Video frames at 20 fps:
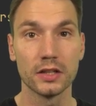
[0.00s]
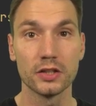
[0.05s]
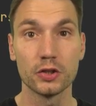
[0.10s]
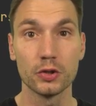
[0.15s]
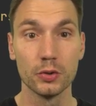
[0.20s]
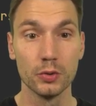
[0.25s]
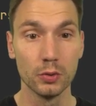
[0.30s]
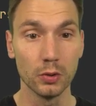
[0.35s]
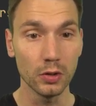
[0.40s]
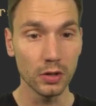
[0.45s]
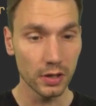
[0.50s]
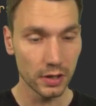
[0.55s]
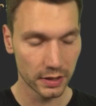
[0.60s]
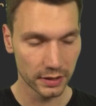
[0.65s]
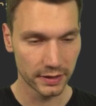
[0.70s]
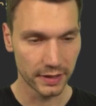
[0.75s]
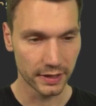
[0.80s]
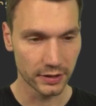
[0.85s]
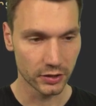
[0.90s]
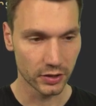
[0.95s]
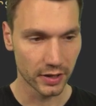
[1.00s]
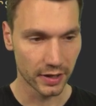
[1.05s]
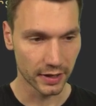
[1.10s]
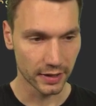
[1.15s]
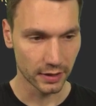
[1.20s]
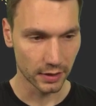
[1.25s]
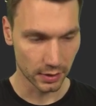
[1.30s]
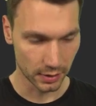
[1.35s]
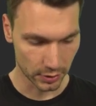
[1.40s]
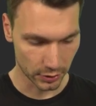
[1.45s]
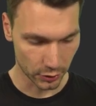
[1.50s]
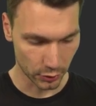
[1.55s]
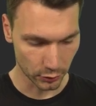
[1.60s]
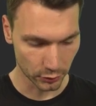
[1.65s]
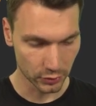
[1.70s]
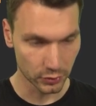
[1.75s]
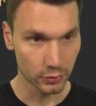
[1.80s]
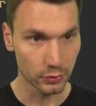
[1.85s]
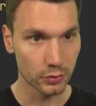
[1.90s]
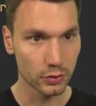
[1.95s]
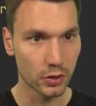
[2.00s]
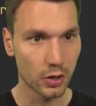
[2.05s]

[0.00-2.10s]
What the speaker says: tool that you can go to